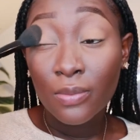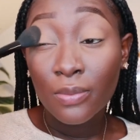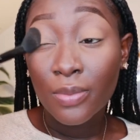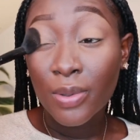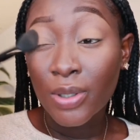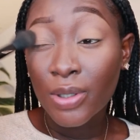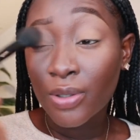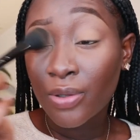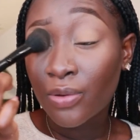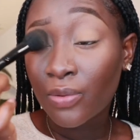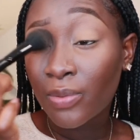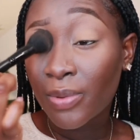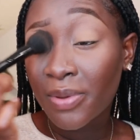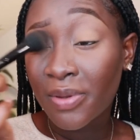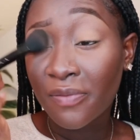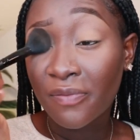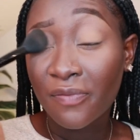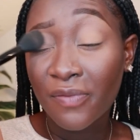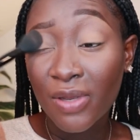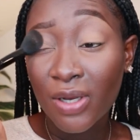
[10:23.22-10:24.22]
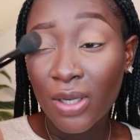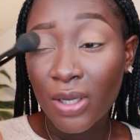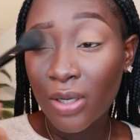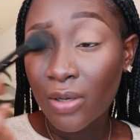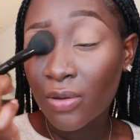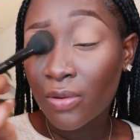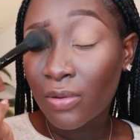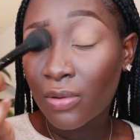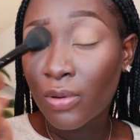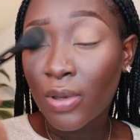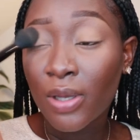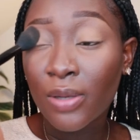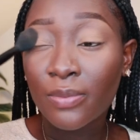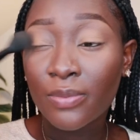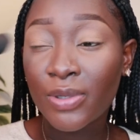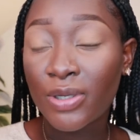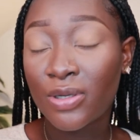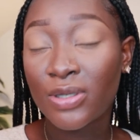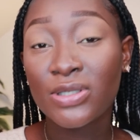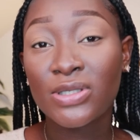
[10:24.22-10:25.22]
But you know, with the video, and
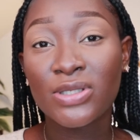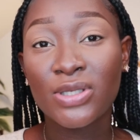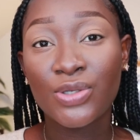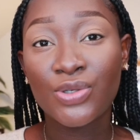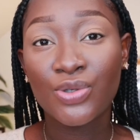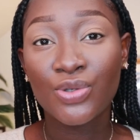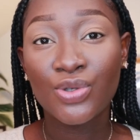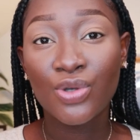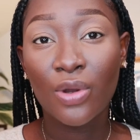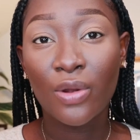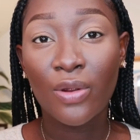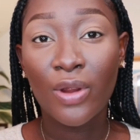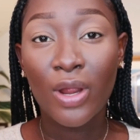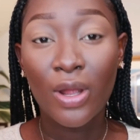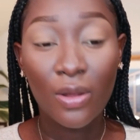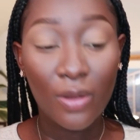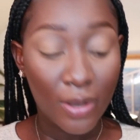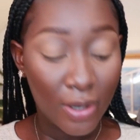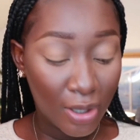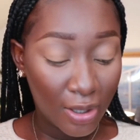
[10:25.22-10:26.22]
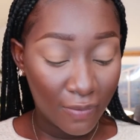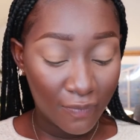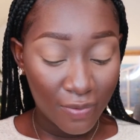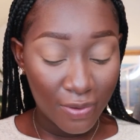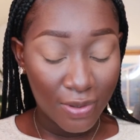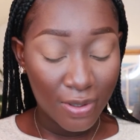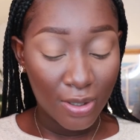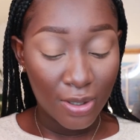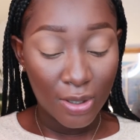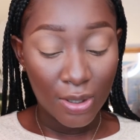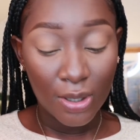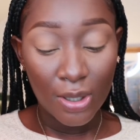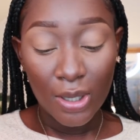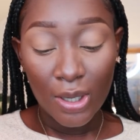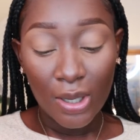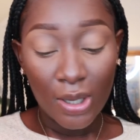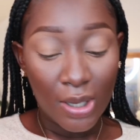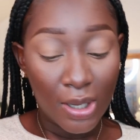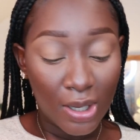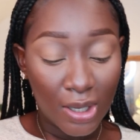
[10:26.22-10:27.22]
because it's a tutorial and everything,
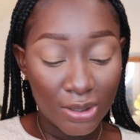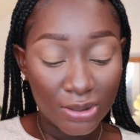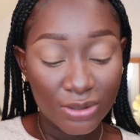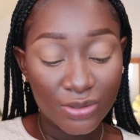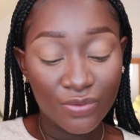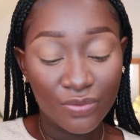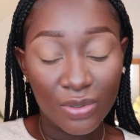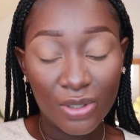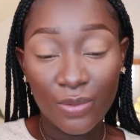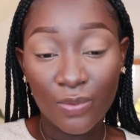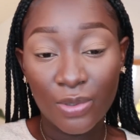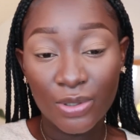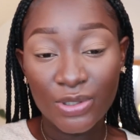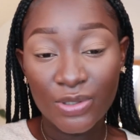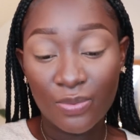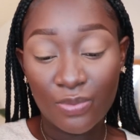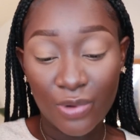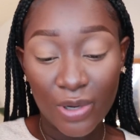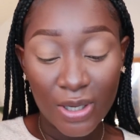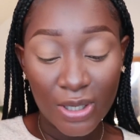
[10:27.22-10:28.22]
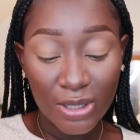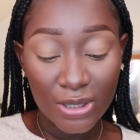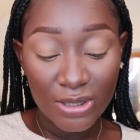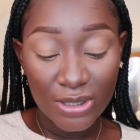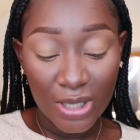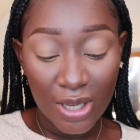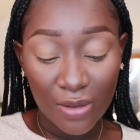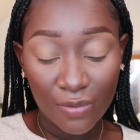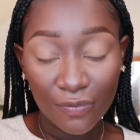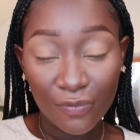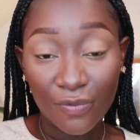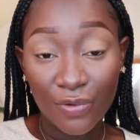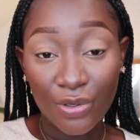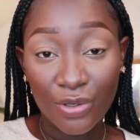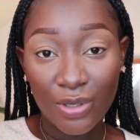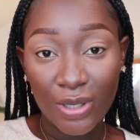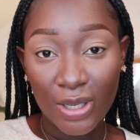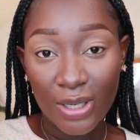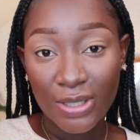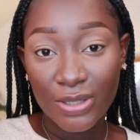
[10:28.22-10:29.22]
I just really want to break it down for
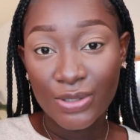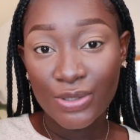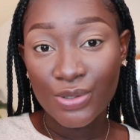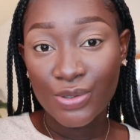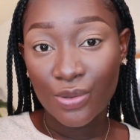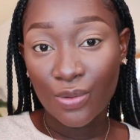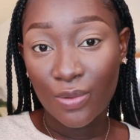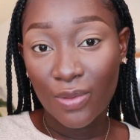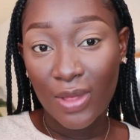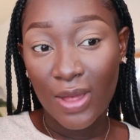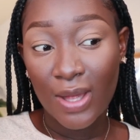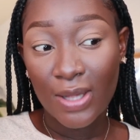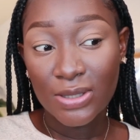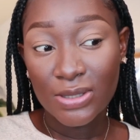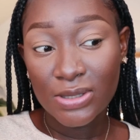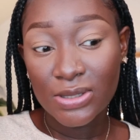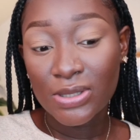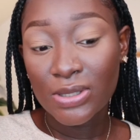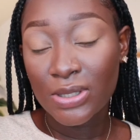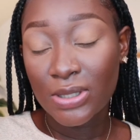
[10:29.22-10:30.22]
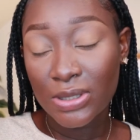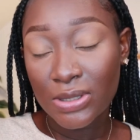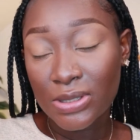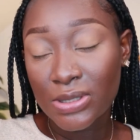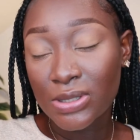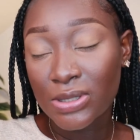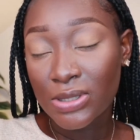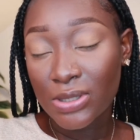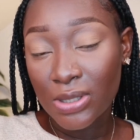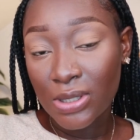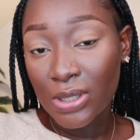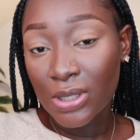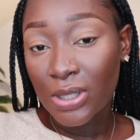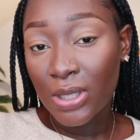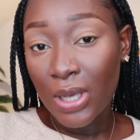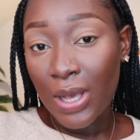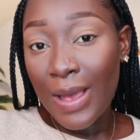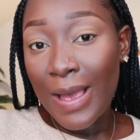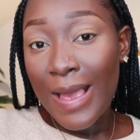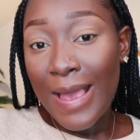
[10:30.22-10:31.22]
you guys so that
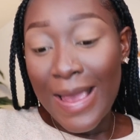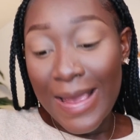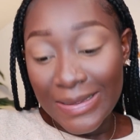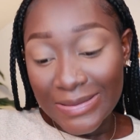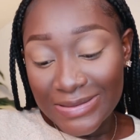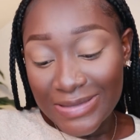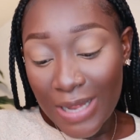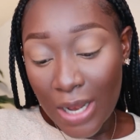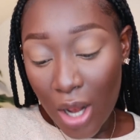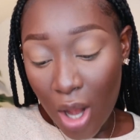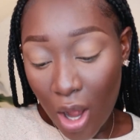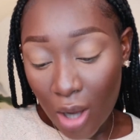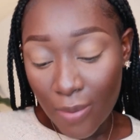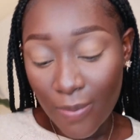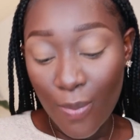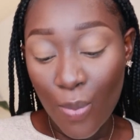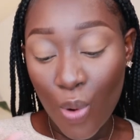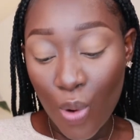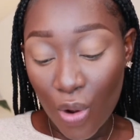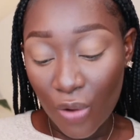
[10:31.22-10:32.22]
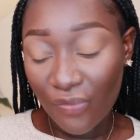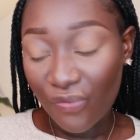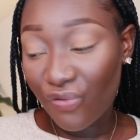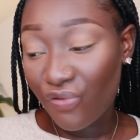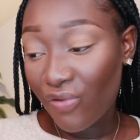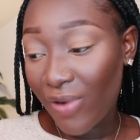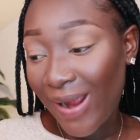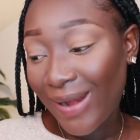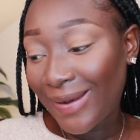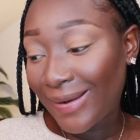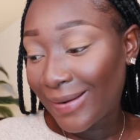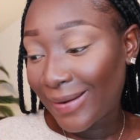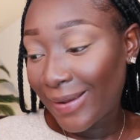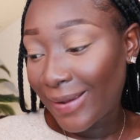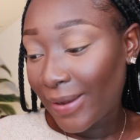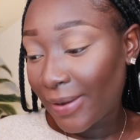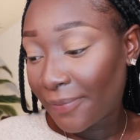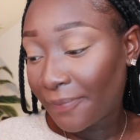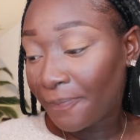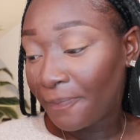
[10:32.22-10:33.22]
it's a lot more friendly.
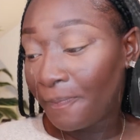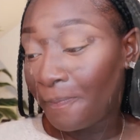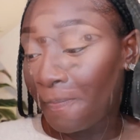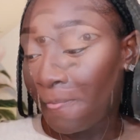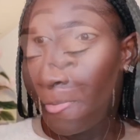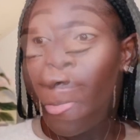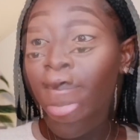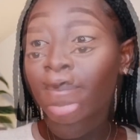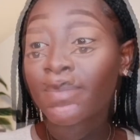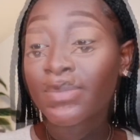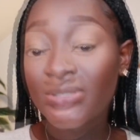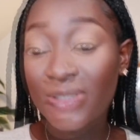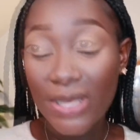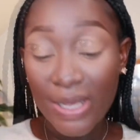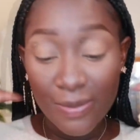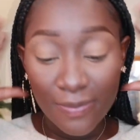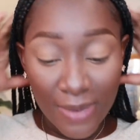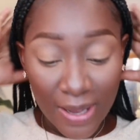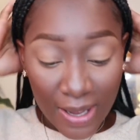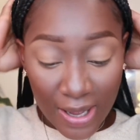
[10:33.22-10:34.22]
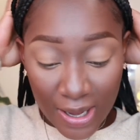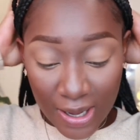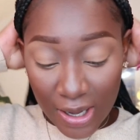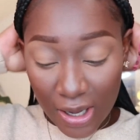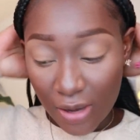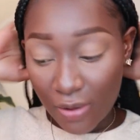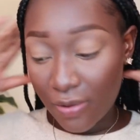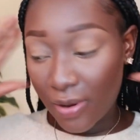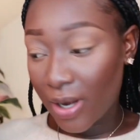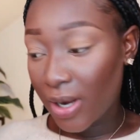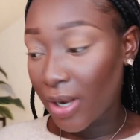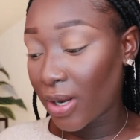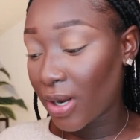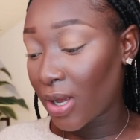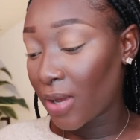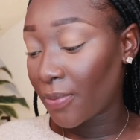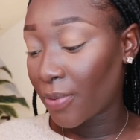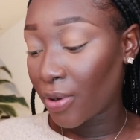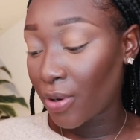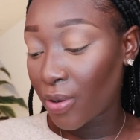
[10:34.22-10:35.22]
Set my eye area.
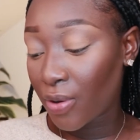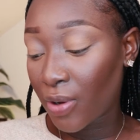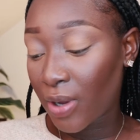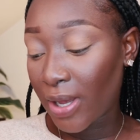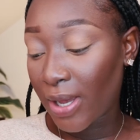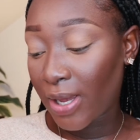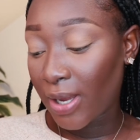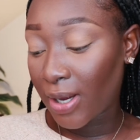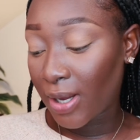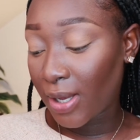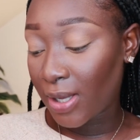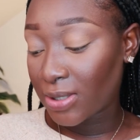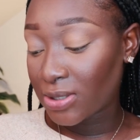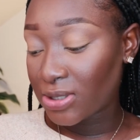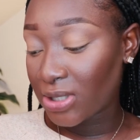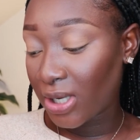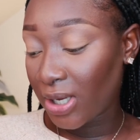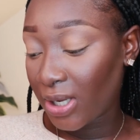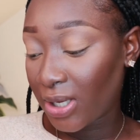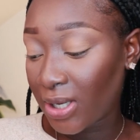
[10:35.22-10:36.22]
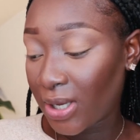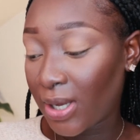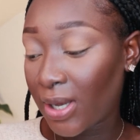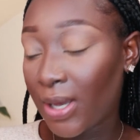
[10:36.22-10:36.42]
Now I'm gonna go ahead and take